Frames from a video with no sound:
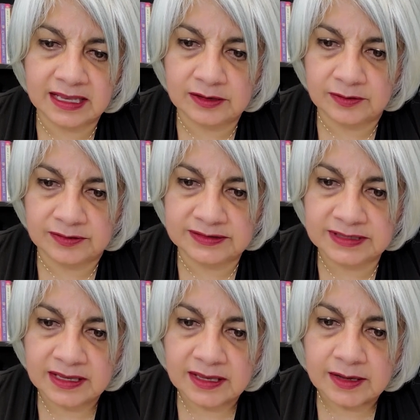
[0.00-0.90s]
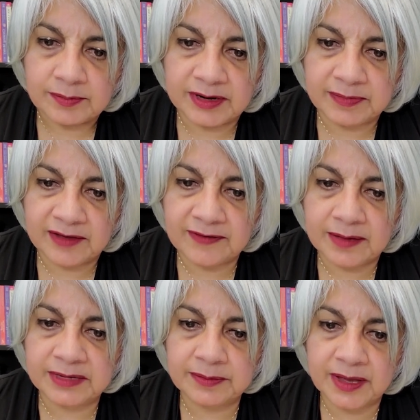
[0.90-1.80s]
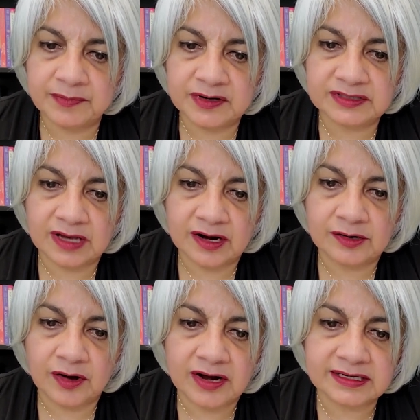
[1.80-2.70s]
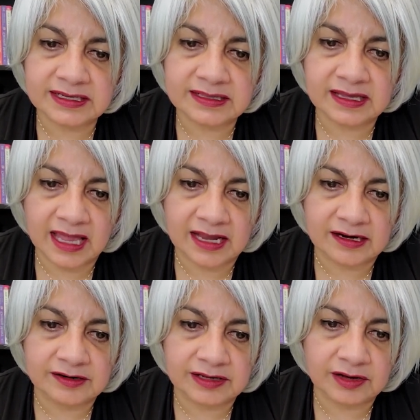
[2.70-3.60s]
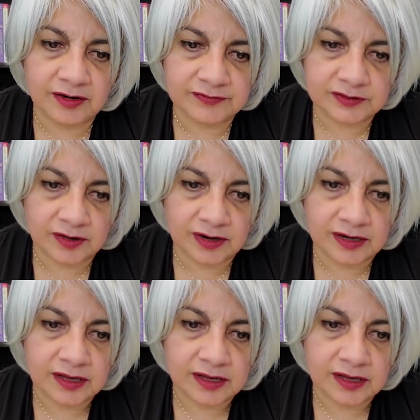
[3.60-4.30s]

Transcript: and looks. But my family members are not in the category of tall,